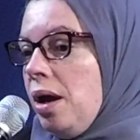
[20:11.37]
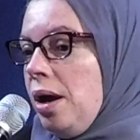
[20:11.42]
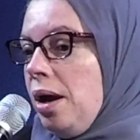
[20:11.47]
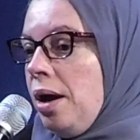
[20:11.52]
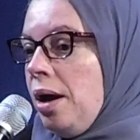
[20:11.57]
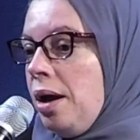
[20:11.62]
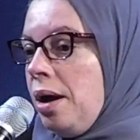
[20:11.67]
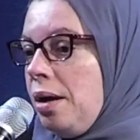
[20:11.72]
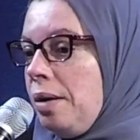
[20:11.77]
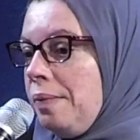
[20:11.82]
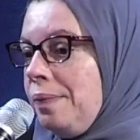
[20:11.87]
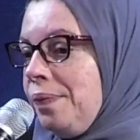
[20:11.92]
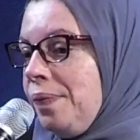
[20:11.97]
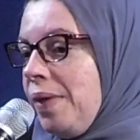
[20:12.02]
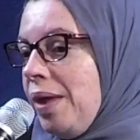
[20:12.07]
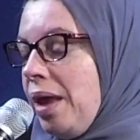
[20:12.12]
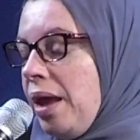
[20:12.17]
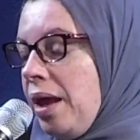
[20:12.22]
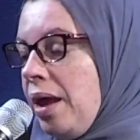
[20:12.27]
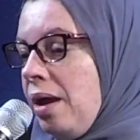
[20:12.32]

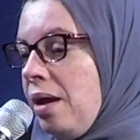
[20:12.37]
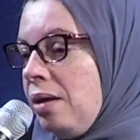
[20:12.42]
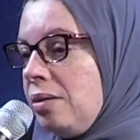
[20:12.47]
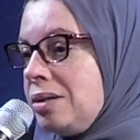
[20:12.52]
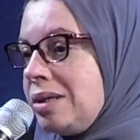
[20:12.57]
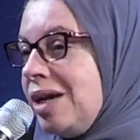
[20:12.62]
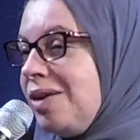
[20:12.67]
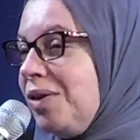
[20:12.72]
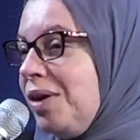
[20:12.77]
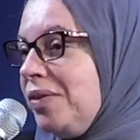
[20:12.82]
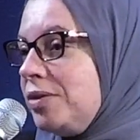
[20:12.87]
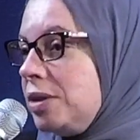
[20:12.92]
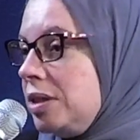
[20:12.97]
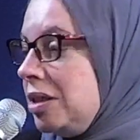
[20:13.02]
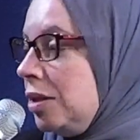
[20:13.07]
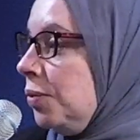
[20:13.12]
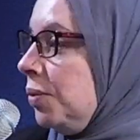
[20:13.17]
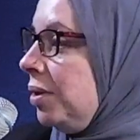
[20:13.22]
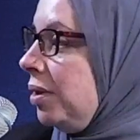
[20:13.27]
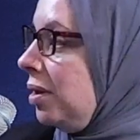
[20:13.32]
and I don't have to
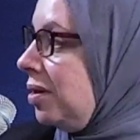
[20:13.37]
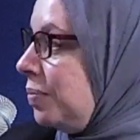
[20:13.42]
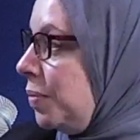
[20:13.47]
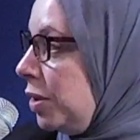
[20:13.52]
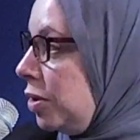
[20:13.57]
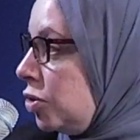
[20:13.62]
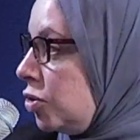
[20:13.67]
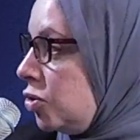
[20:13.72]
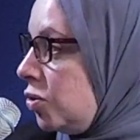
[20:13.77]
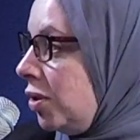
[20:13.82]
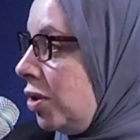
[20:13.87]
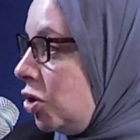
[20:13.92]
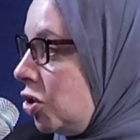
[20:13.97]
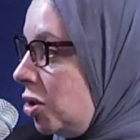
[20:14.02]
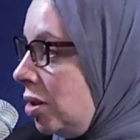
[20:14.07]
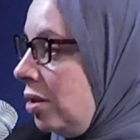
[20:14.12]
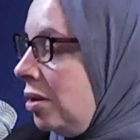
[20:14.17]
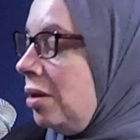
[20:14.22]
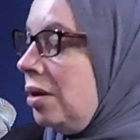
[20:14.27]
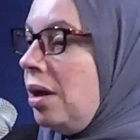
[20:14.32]
deal with the
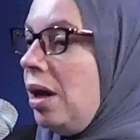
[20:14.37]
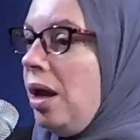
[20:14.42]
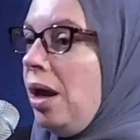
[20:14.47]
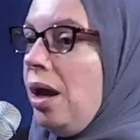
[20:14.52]
administration.